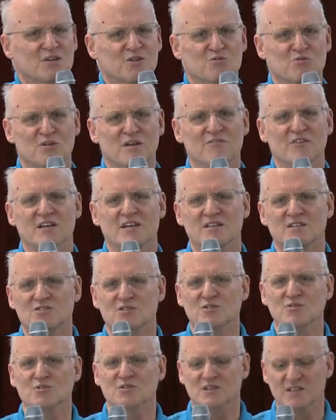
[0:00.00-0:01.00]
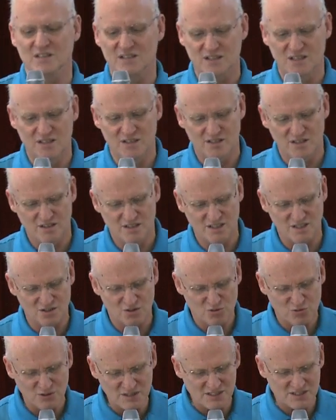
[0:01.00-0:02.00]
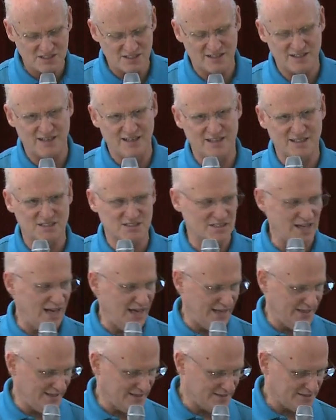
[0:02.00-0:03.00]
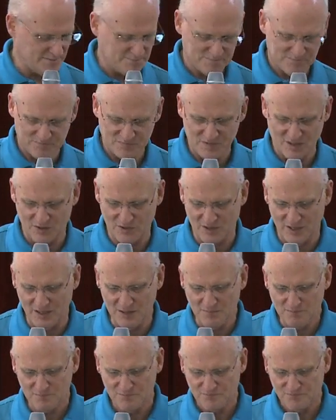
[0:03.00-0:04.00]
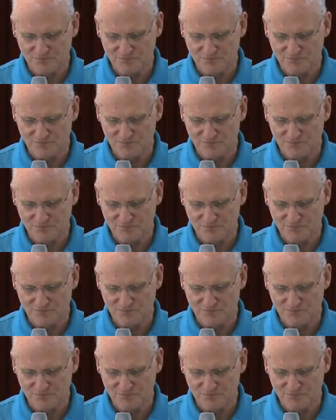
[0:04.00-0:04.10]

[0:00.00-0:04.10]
driven to the increasing exotic, okay?